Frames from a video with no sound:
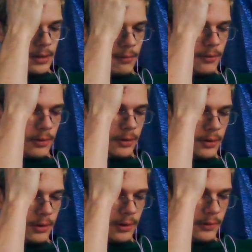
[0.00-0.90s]
Ever
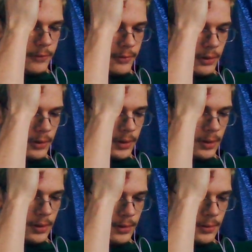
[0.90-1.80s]
heard of
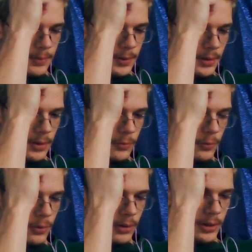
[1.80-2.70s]
Elizabeth
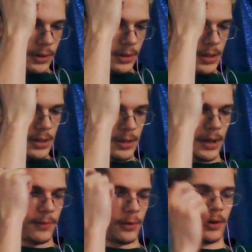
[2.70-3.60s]
Warren?
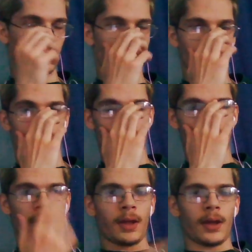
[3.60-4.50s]
Ever heard of
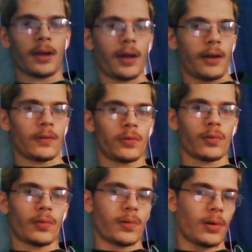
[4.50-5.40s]

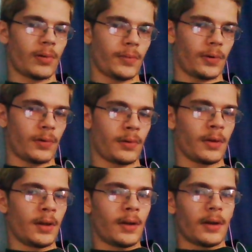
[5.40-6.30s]
Andrew Cuomo
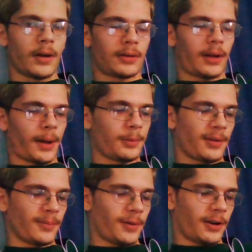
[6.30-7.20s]

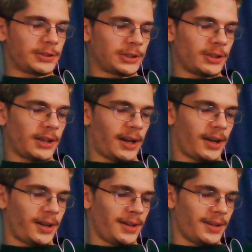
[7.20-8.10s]
adopting martial
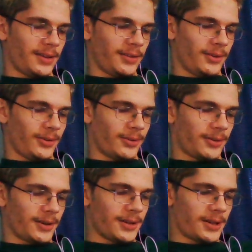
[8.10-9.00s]
law in New
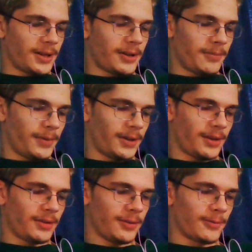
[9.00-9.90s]
York
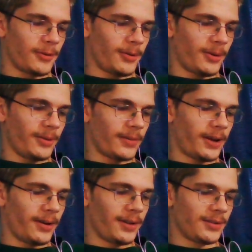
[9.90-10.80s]
because of
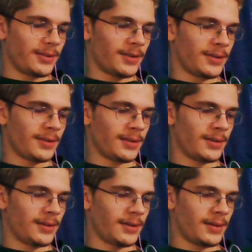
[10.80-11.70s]
coronavirus?
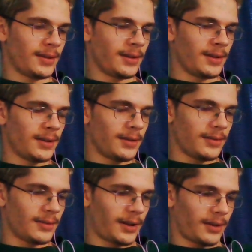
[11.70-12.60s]

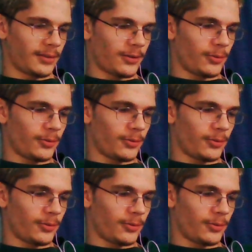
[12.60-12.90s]
Sounds